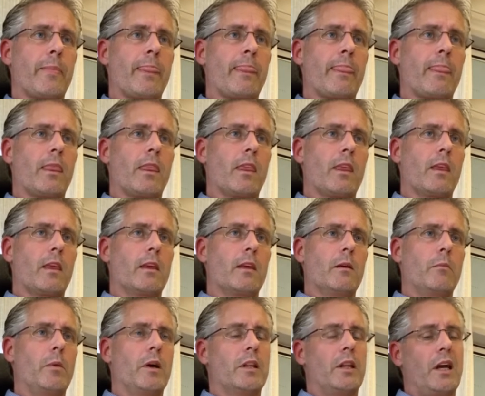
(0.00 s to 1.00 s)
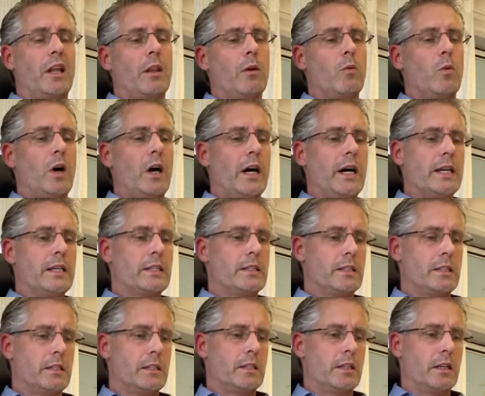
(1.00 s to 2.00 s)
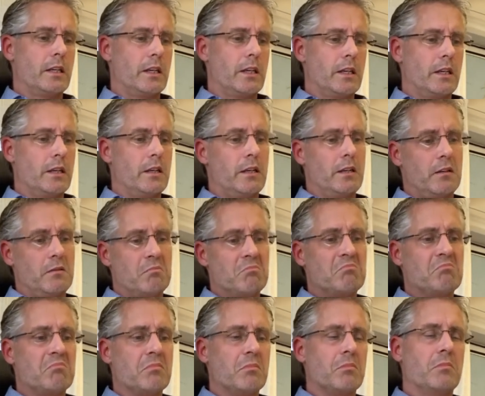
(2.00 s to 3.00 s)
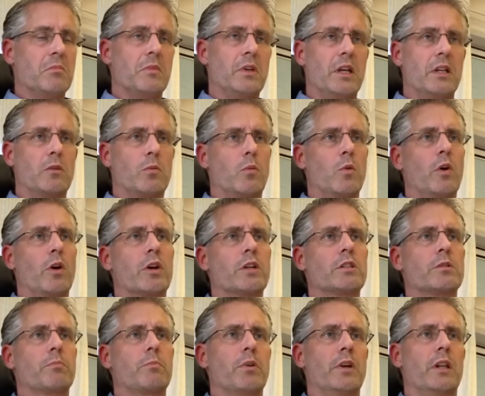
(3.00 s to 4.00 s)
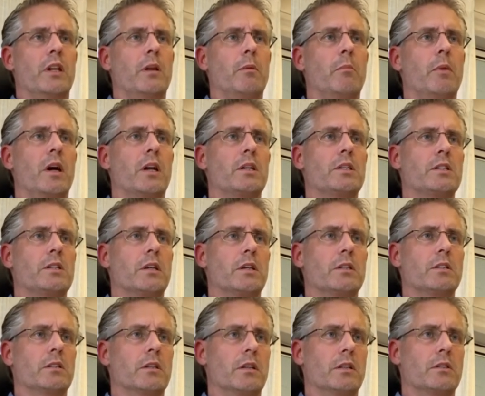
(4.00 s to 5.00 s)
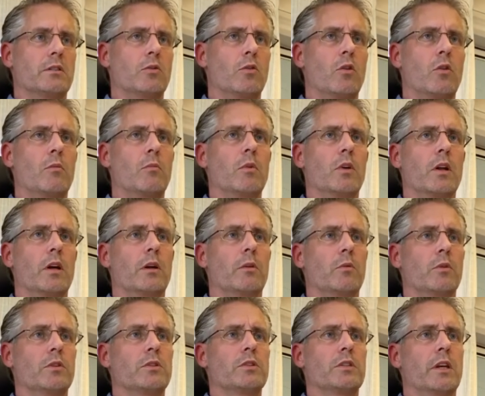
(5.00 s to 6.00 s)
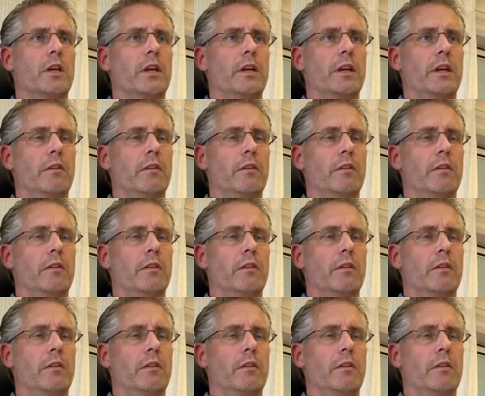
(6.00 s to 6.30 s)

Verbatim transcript: Okay. But otherwise it works pretty much as normal, I would say,